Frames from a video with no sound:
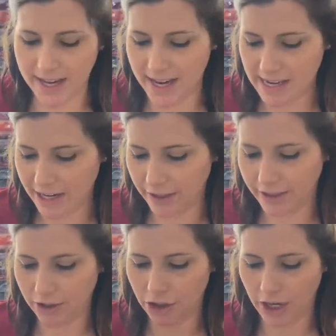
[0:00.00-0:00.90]
it in here
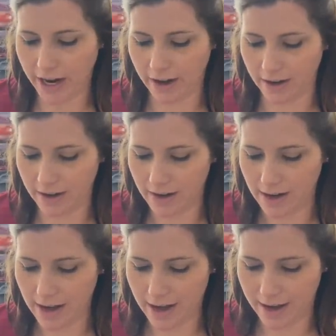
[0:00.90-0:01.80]
to share.
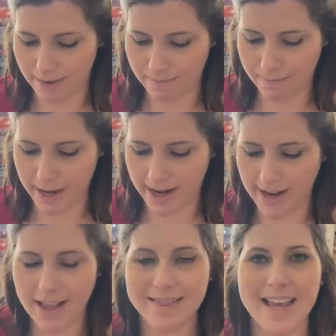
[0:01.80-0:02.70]
Um, but
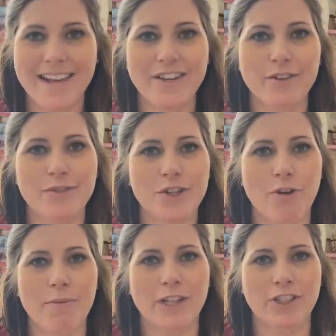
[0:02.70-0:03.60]
thank you
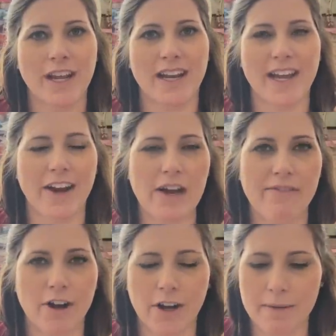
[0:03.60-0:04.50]
so much again, Carrie.
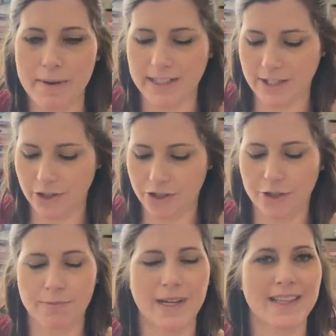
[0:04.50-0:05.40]
I've already messaged
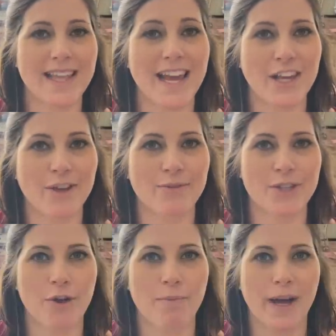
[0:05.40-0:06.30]
you, but thank you
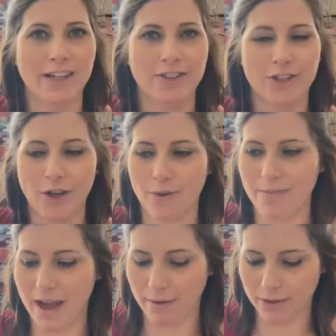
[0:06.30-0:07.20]
so much. So
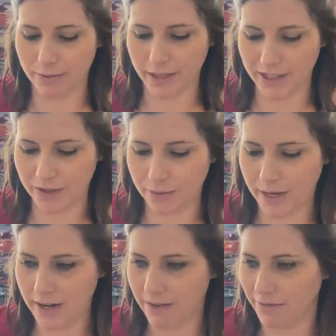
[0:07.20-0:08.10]
that was really
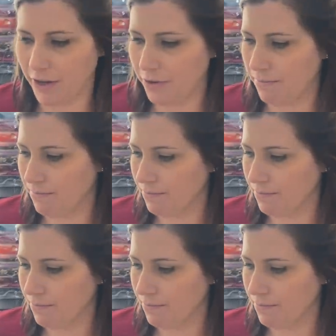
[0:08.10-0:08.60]
sweet of you.